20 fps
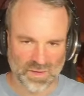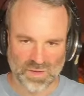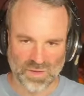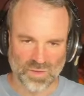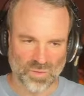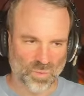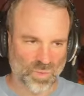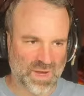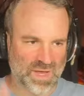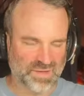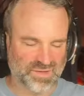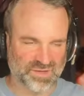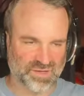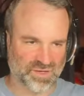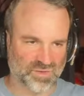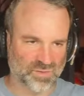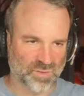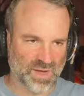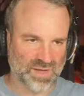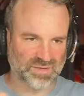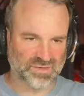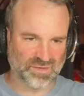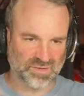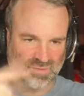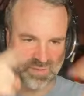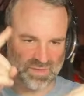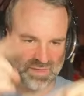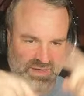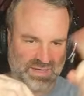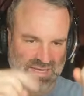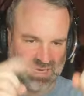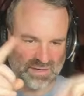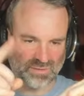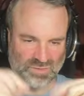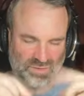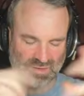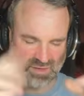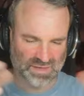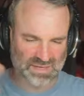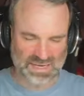weird situations where
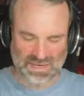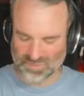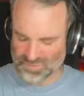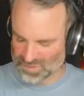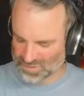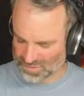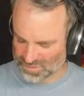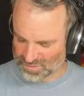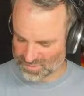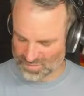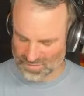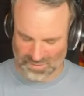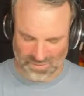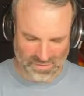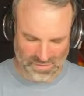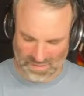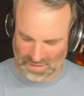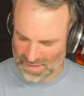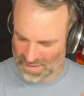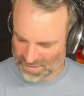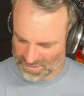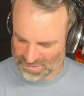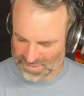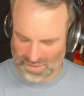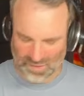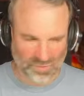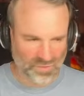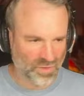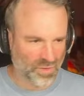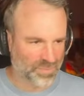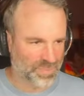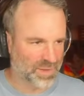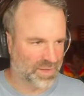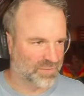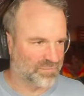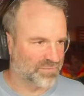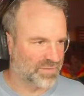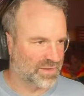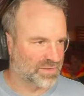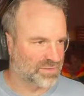the cloudsing is still not
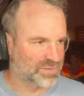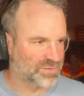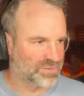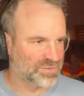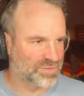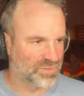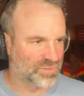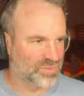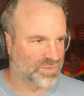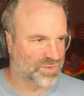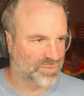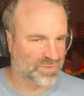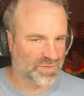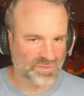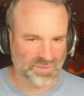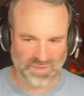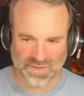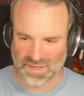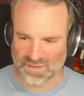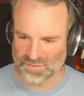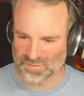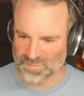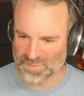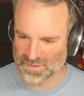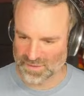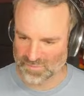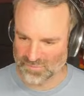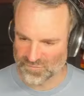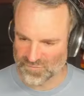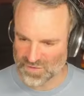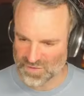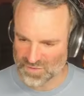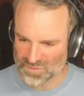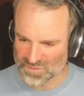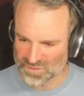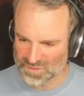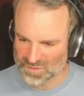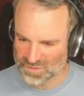perfect. It still sometimes gets a bit confused.